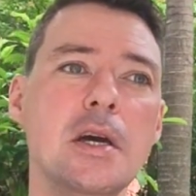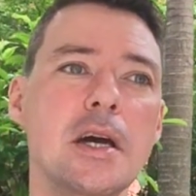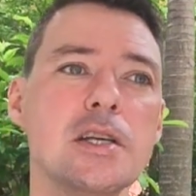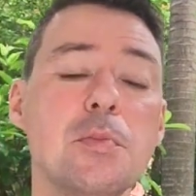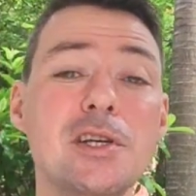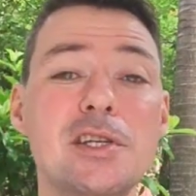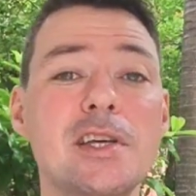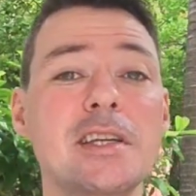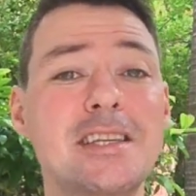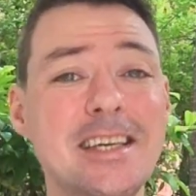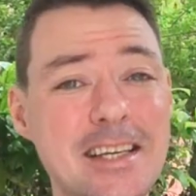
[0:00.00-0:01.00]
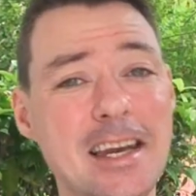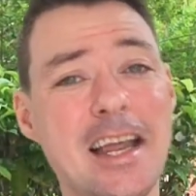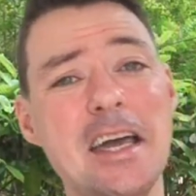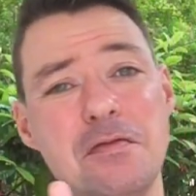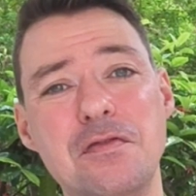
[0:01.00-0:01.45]
as much as I did
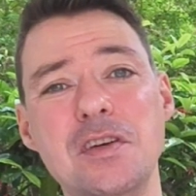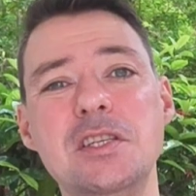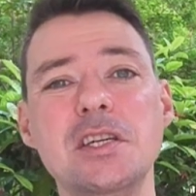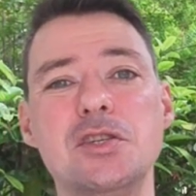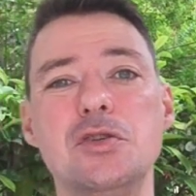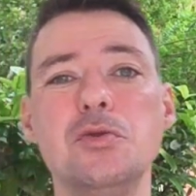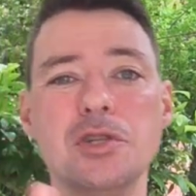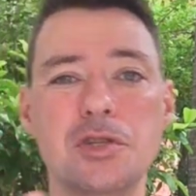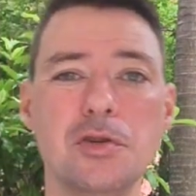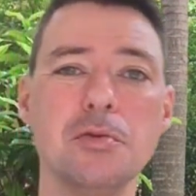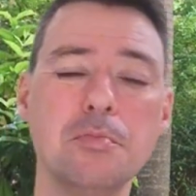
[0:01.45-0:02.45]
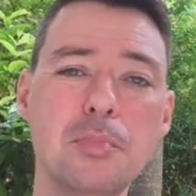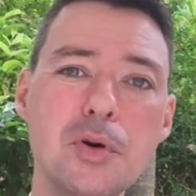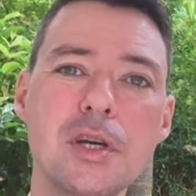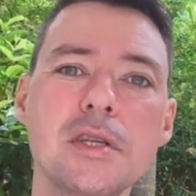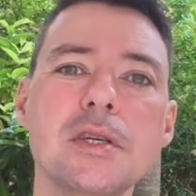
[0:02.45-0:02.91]
like physics to a certain
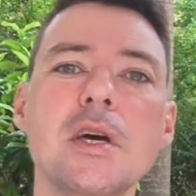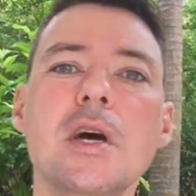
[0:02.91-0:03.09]
point,